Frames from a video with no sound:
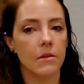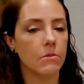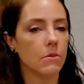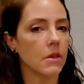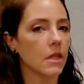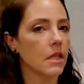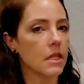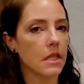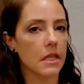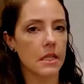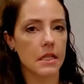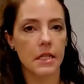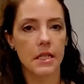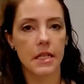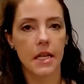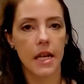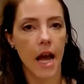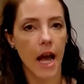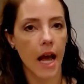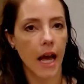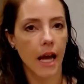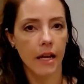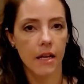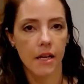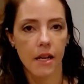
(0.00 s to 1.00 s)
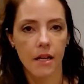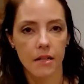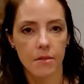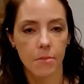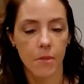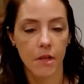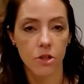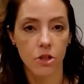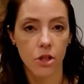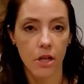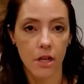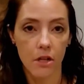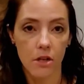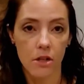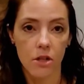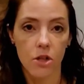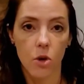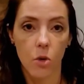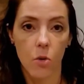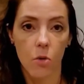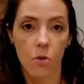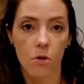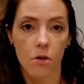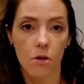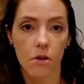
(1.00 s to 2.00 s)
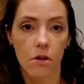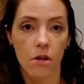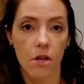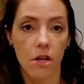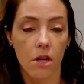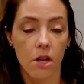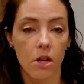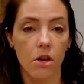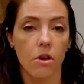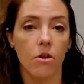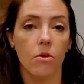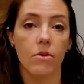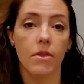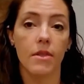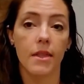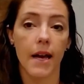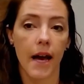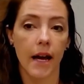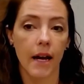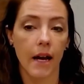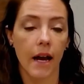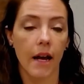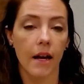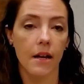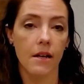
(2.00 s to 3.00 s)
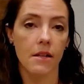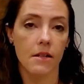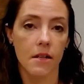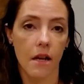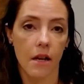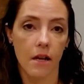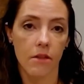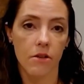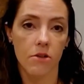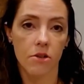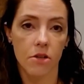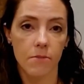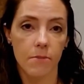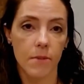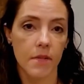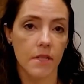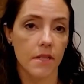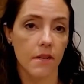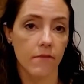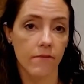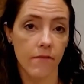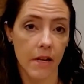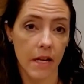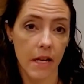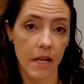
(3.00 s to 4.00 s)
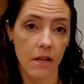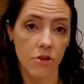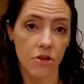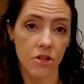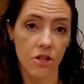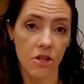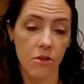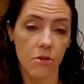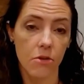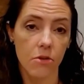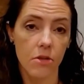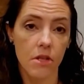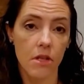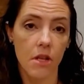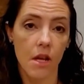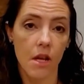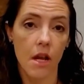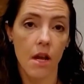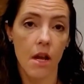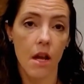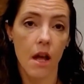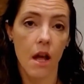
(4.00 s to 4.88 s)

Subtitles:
this is not as much geared toward you. That has other specific issues.